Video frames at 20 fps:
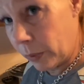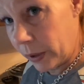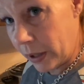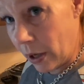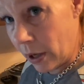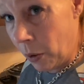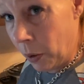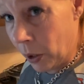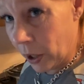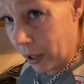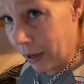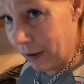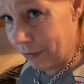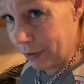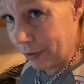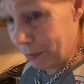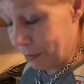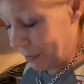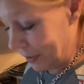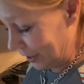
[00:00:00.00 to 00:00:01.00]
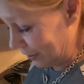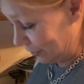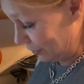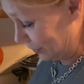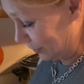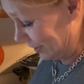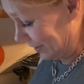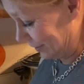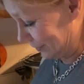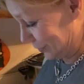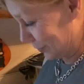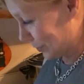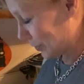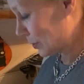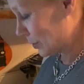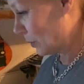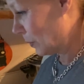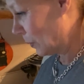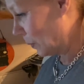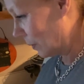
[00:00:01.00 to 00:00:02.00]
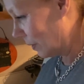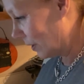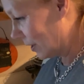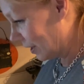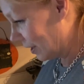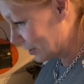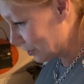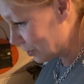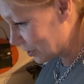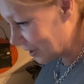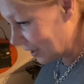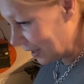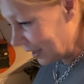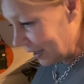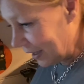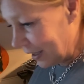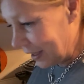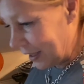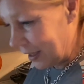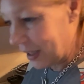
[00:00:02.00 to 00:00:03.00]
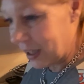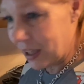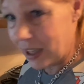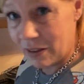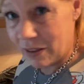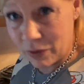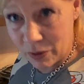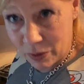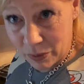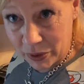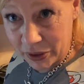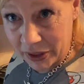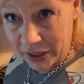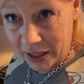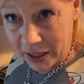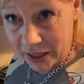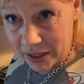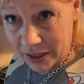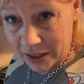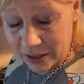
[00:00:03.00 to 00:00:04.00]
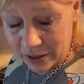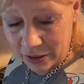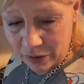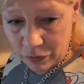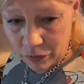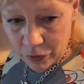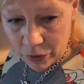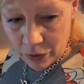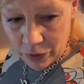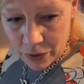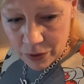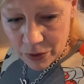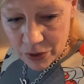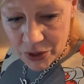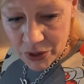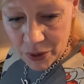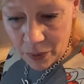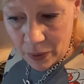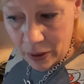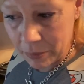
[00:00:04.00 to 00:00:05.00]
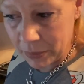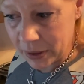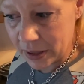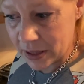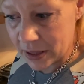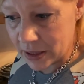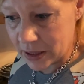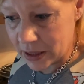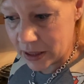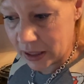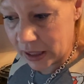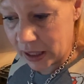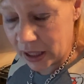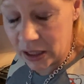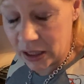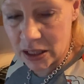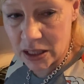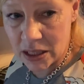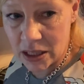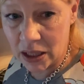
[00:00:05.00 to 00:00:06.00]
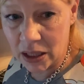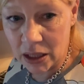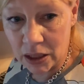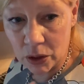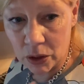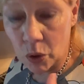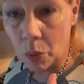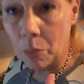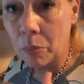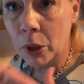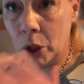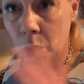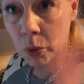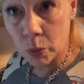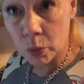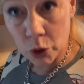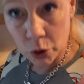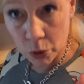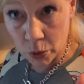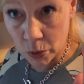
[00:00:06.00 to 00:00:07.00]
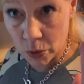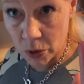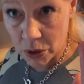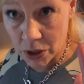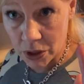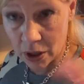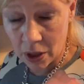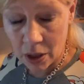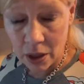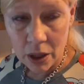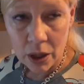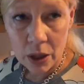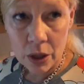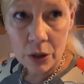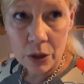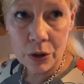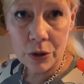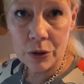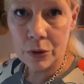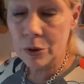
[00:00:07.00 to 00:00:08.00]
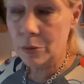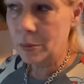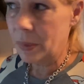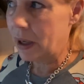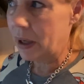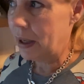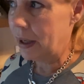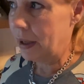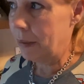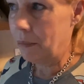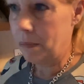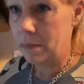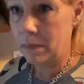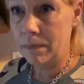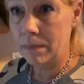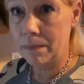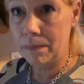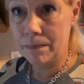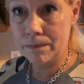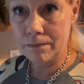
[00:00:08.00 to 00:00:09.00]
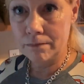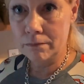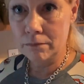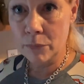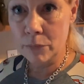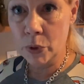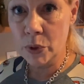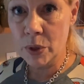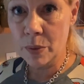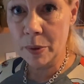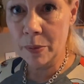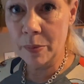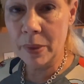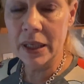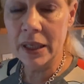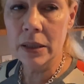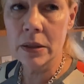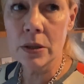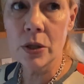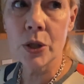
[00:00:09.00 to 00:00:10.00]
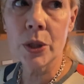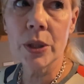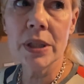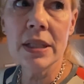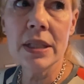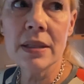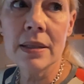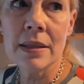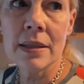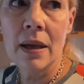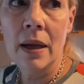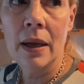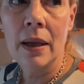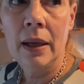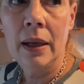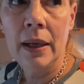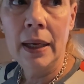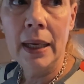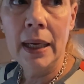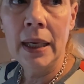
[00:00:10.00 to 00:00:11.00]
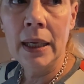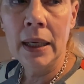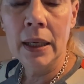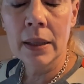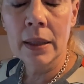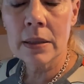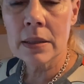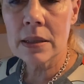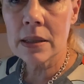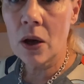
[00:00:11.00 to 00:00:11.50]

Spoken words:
know we're having butternut squash, and I haven't really gotten any further, so I'm going to kind of take a little peruse through my multiple pantries and